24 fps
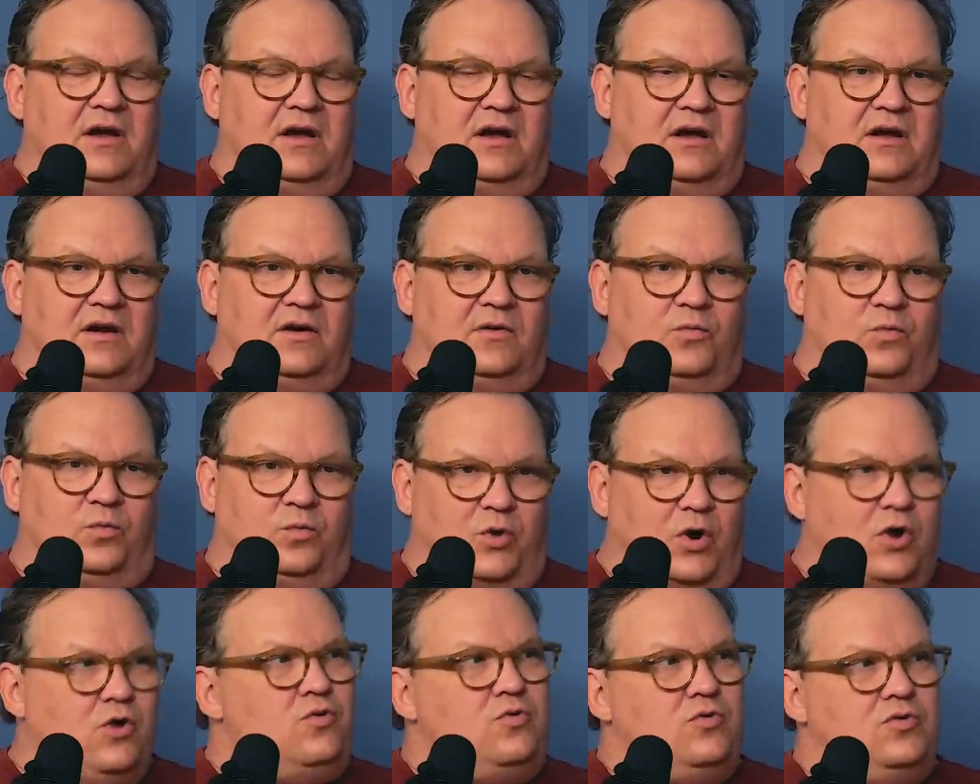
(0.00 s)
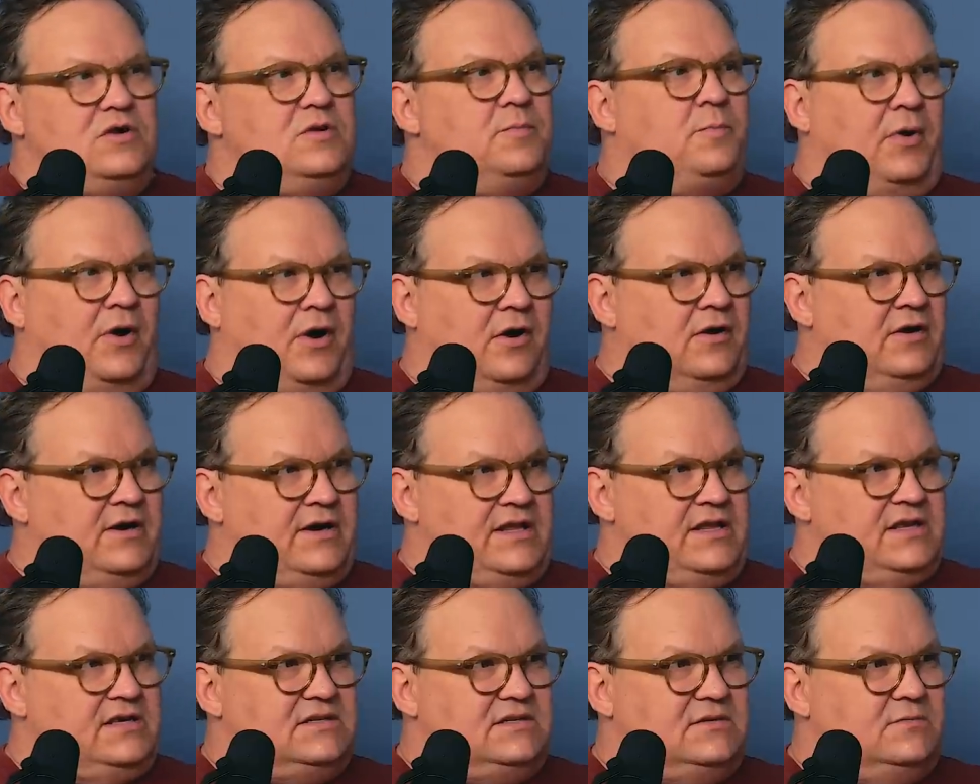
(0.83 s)
road
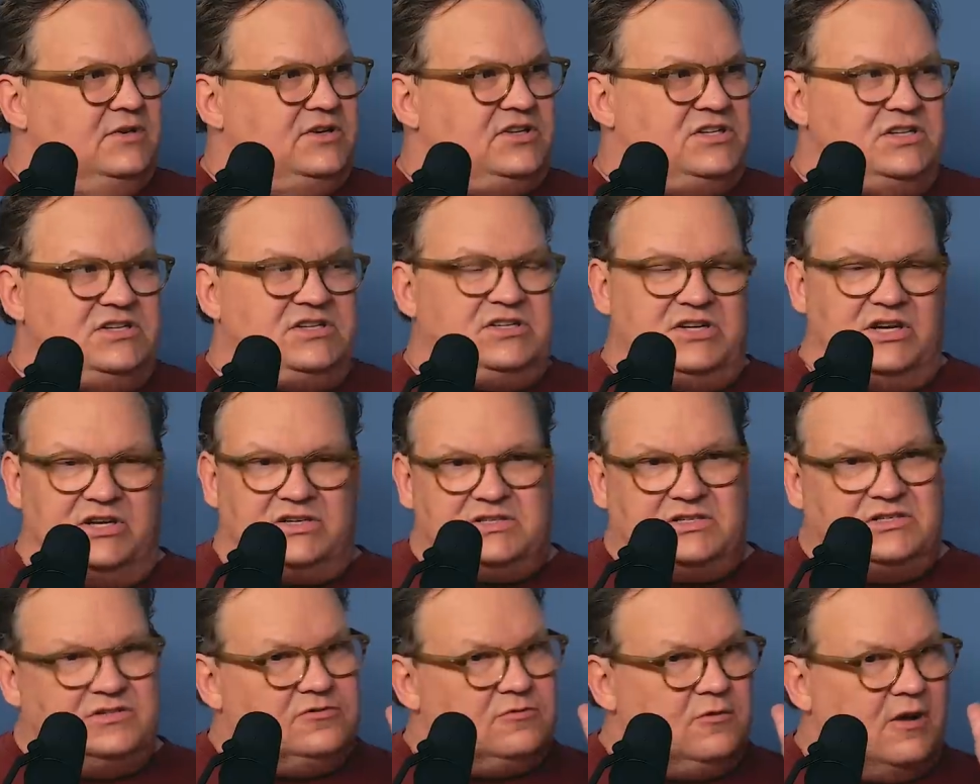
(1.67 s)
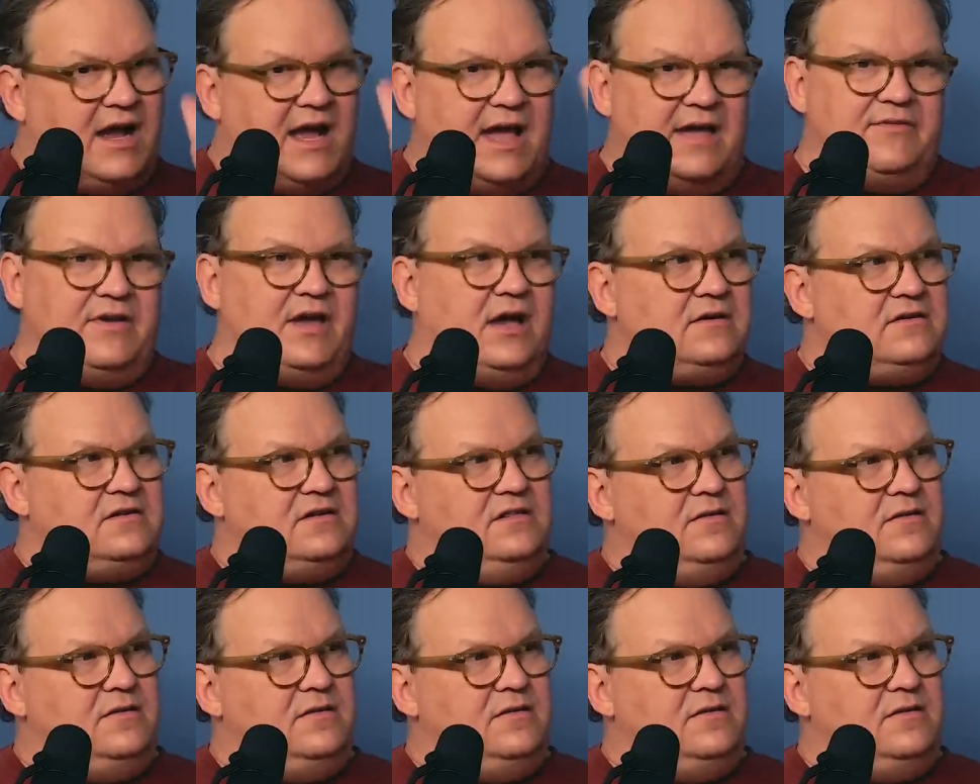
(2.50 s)
parties, which is just drive out